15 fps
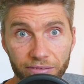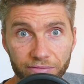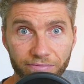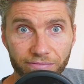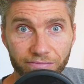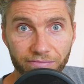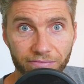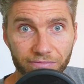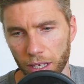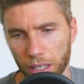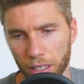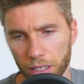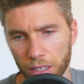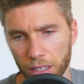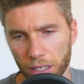it.
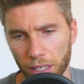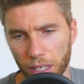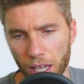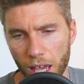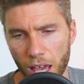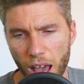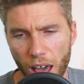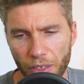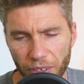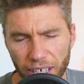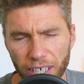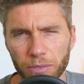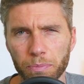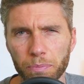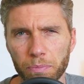I
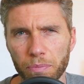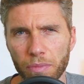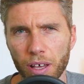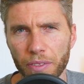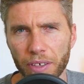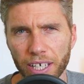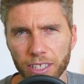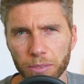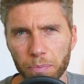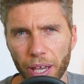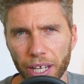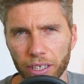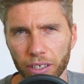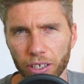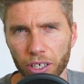think it's I think it's
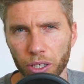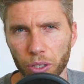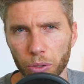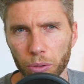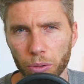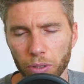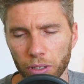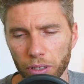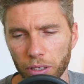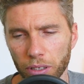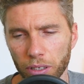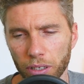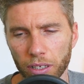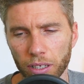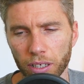BenQ.
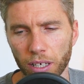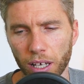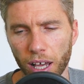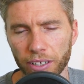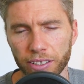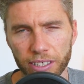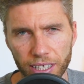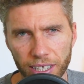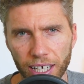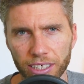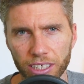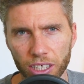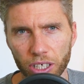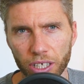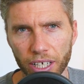I did
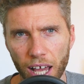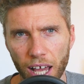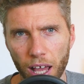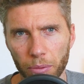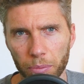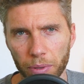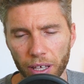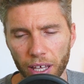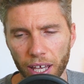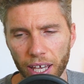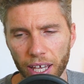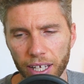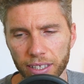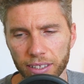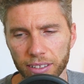actually up,
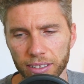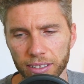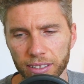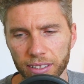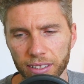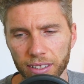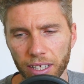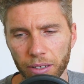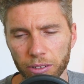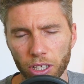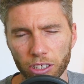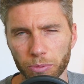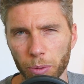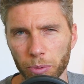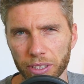and there was
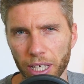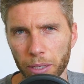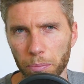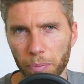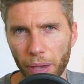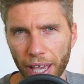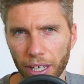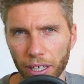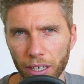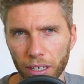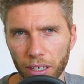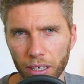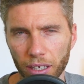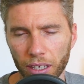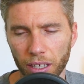lots of people saying Benk.
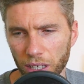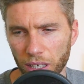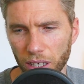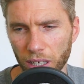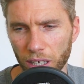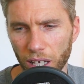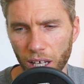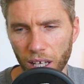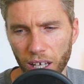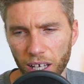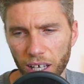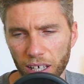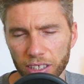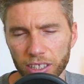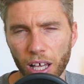
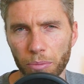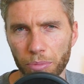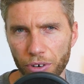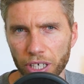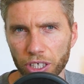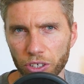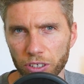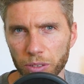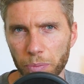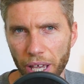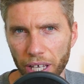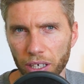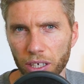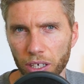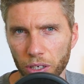Uh, so I'm pretty sure it's
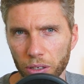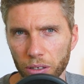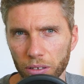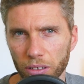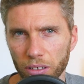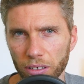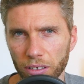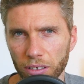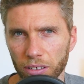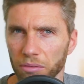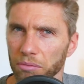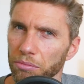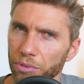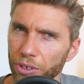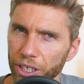BenQ.
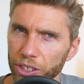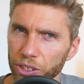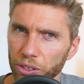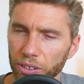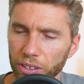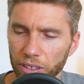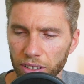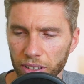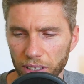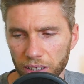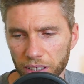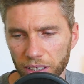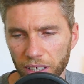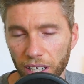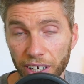Pretty sure.
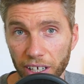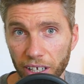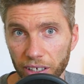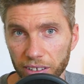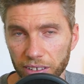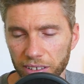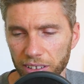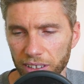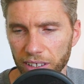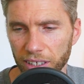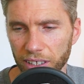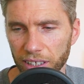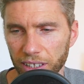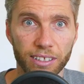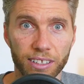I don't know.
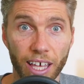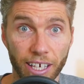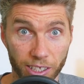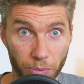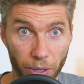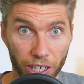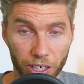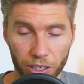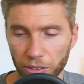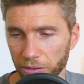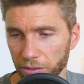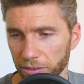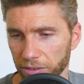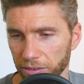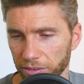Thanks, BenQ.